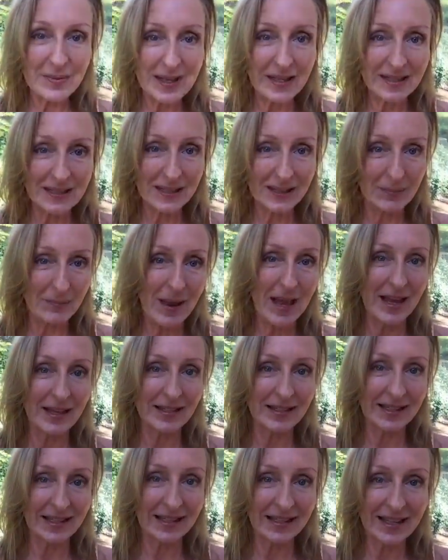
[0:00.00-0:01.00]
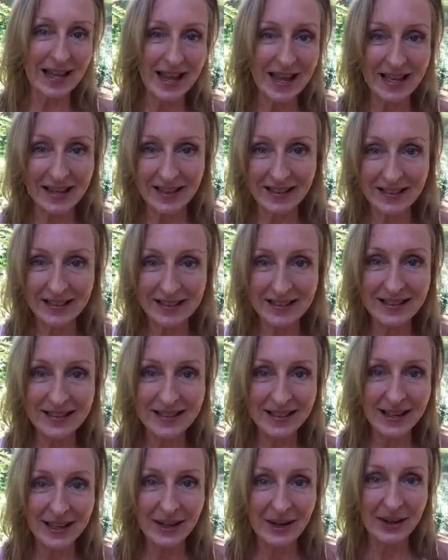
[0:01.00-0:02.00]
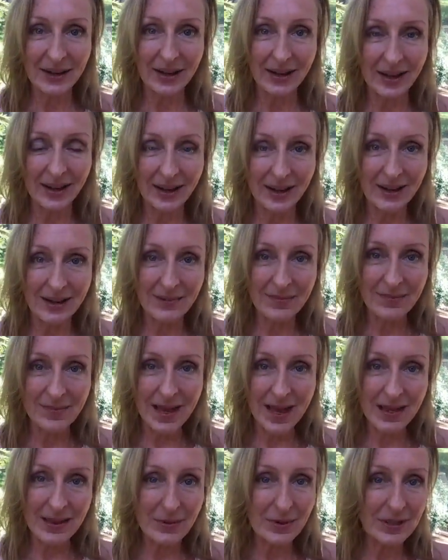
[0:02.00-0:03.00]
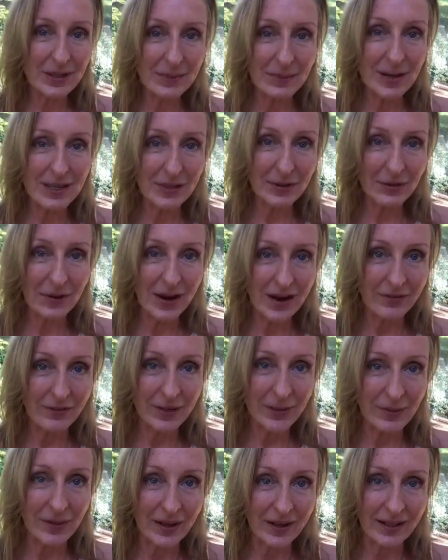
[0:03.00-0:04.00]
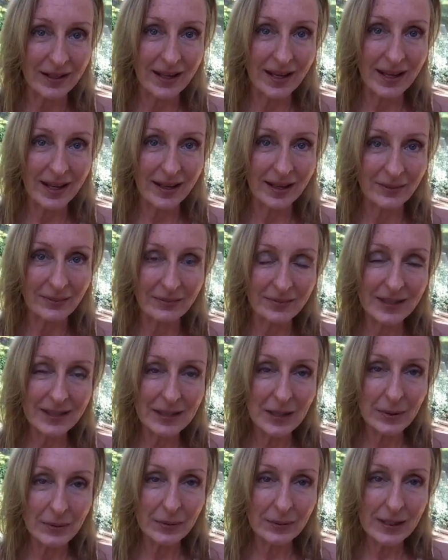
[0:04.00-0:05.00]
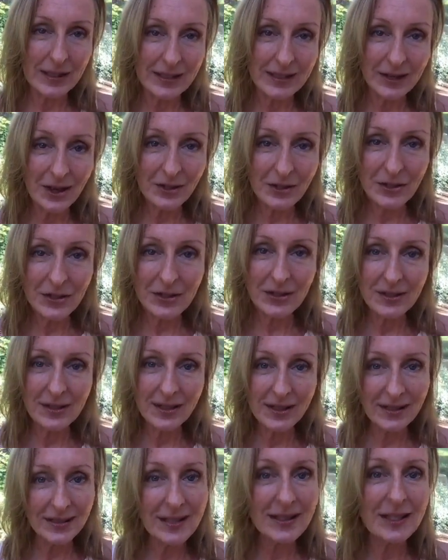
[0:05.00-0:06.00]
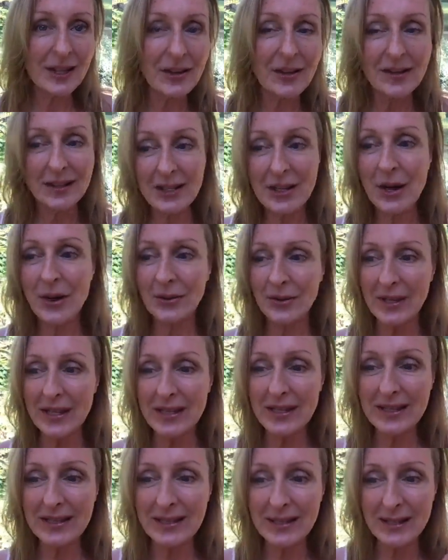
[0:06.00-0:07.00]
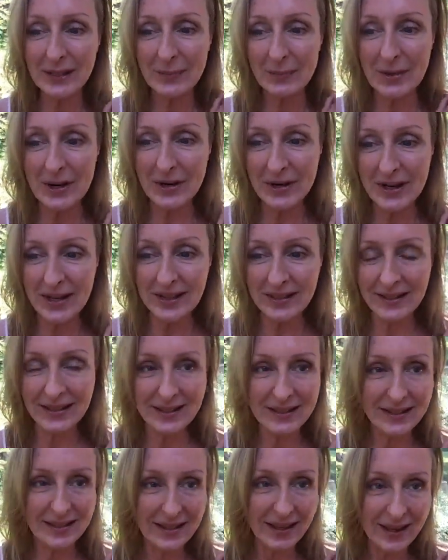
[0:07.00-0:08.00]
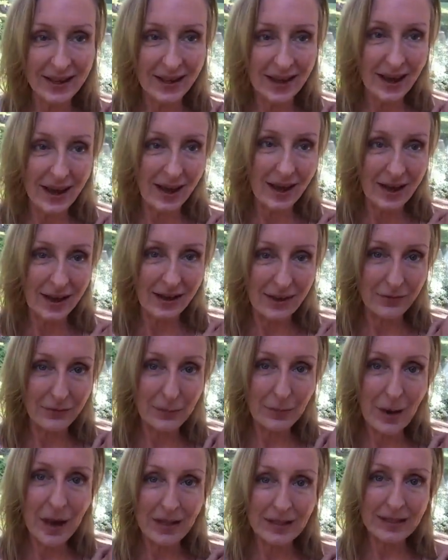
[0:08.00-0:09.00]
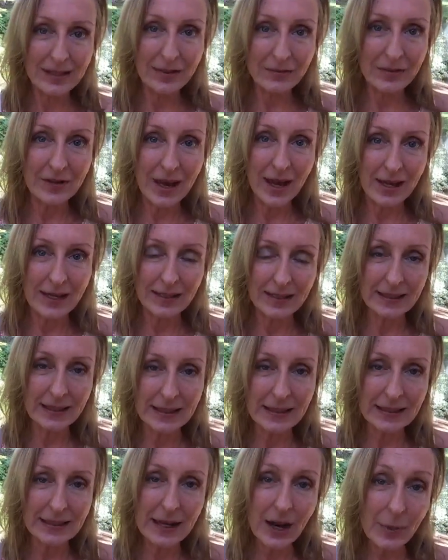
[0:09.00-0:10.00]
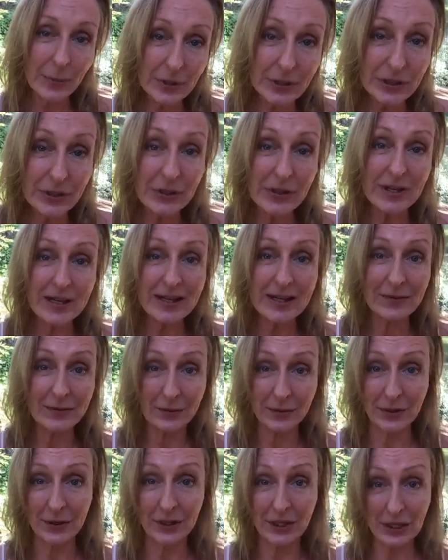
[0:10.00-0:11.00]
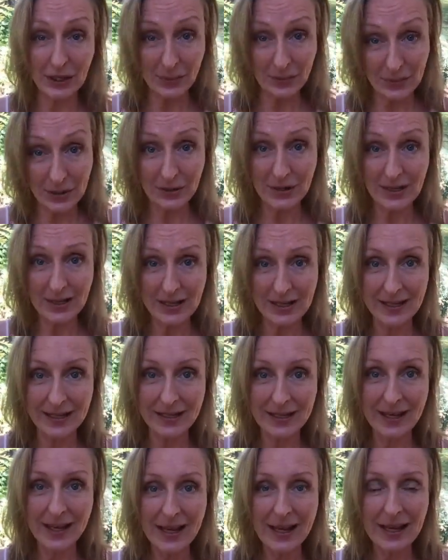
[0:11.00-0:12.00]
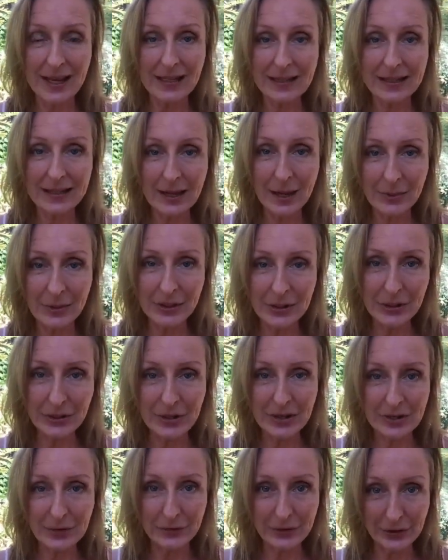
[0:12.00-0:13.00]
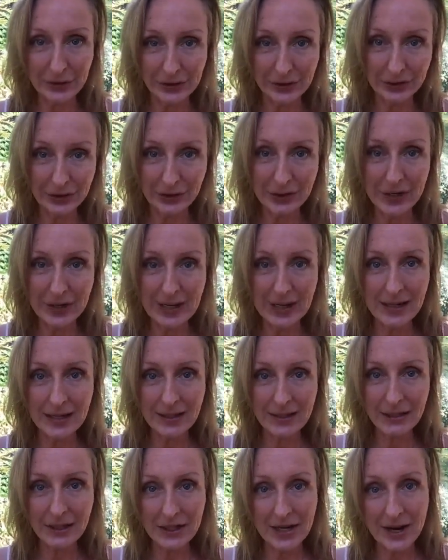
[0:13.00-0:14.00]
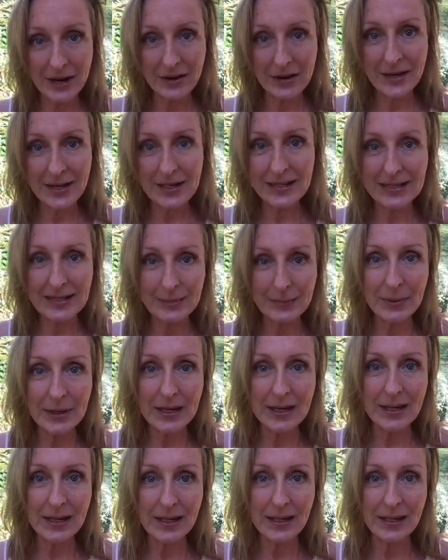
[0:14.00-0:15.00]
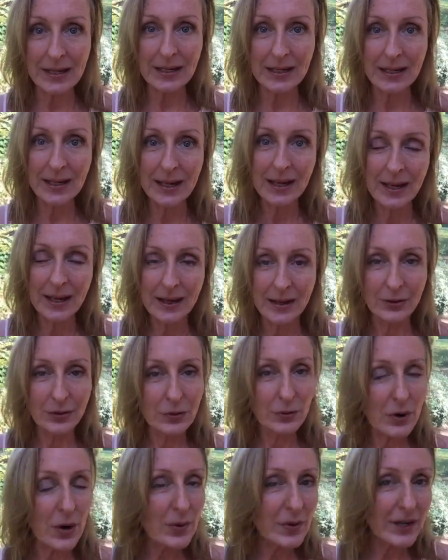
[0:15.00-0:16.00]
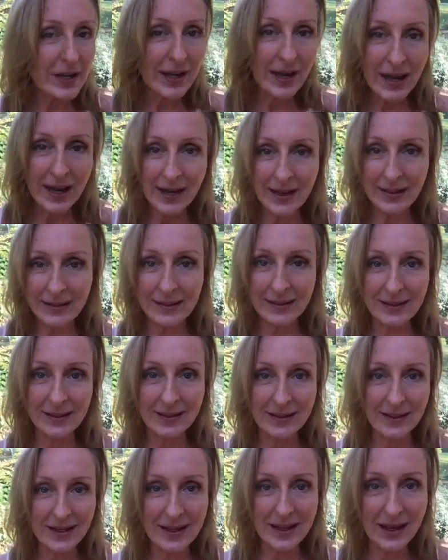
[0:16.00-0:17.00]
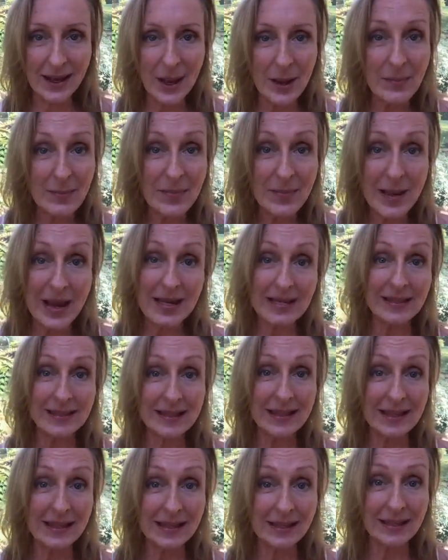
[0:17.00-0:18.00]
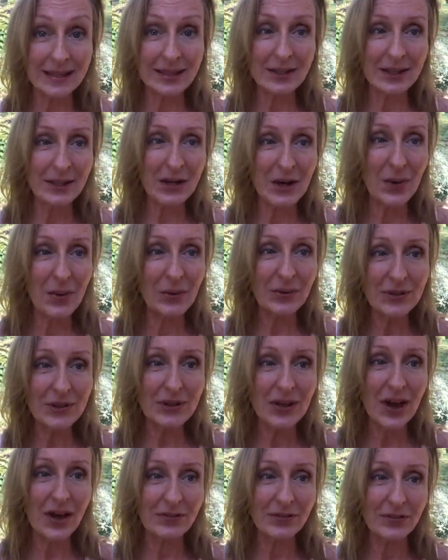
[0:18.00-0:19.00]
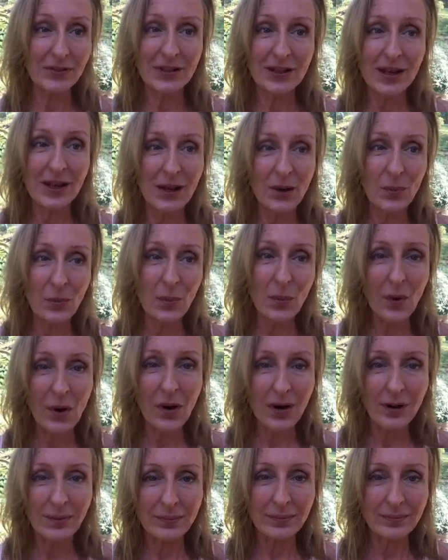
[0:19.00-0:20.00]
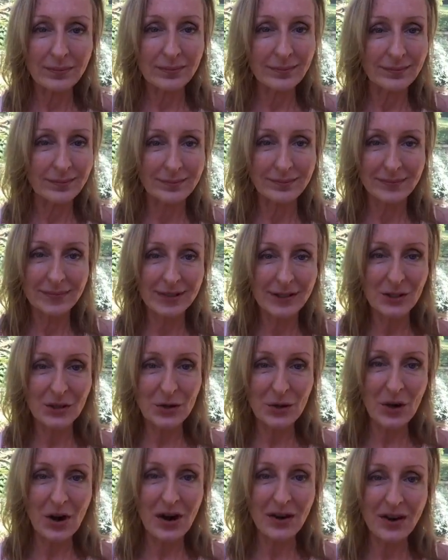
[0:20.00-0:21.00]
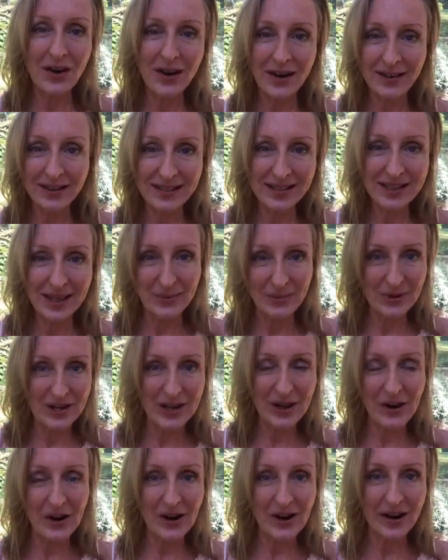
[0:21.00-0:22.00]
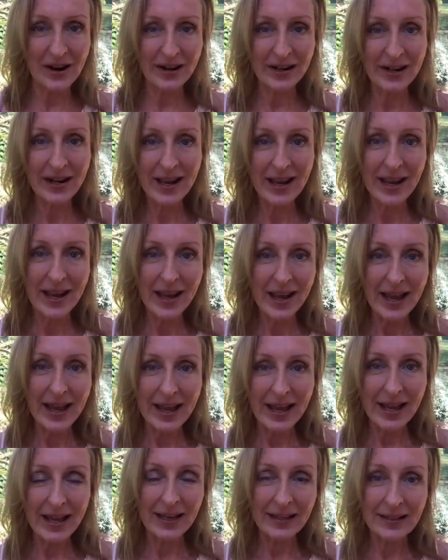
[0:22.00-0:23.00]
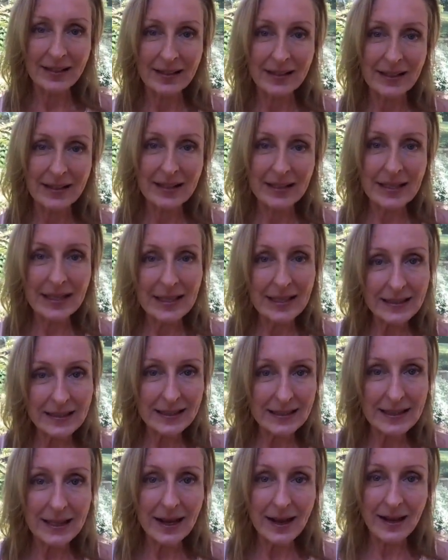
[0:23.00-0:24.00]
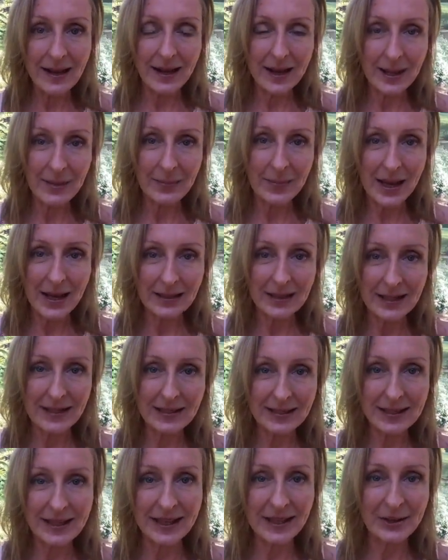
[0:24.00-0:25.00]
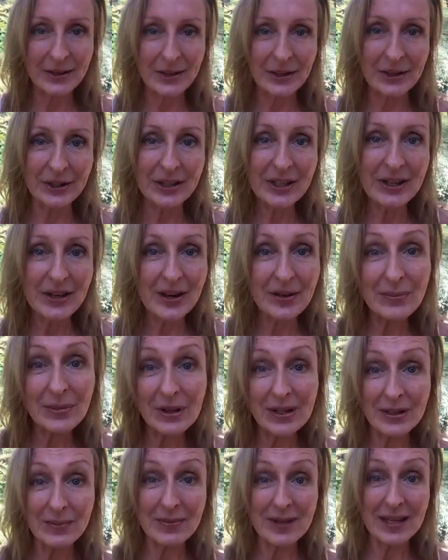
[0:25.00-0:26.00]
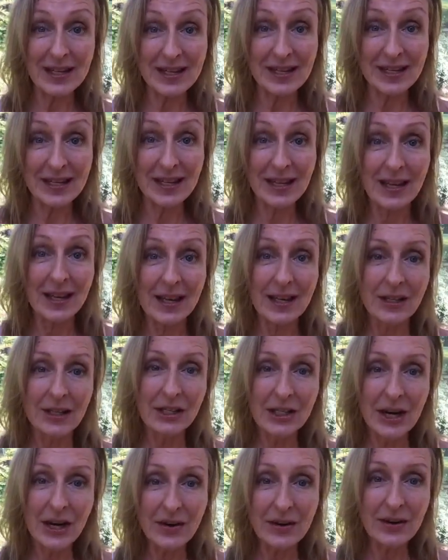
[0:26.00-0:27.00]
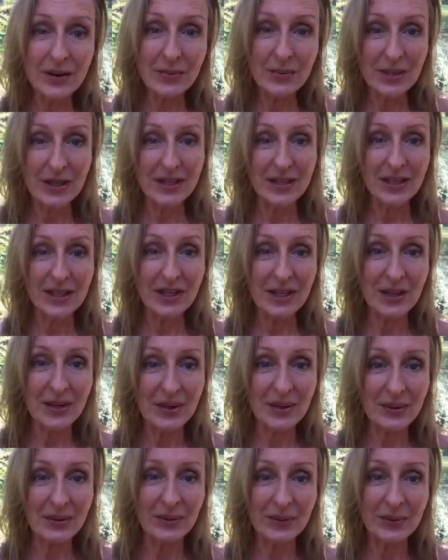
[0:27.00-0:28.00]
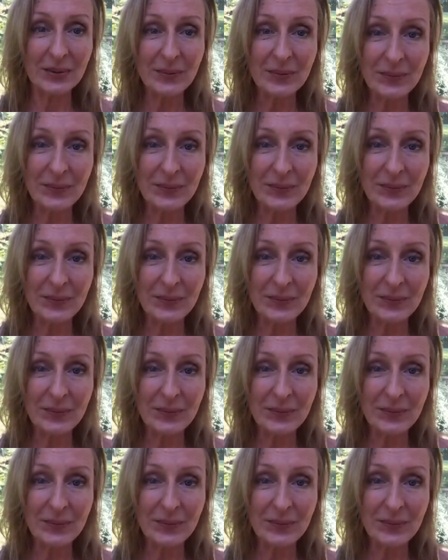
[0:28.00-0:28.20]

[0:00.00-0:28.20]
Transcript: expanded, and there was space for everyone. So in this experience of Positive Nights, it's an opportunity for community. It's an opportunity for learning, sharing, deepening, growing as the amazing, soft, warm, strong hearts that we are. And this time, as I said earlier, I'm going to be sharing with you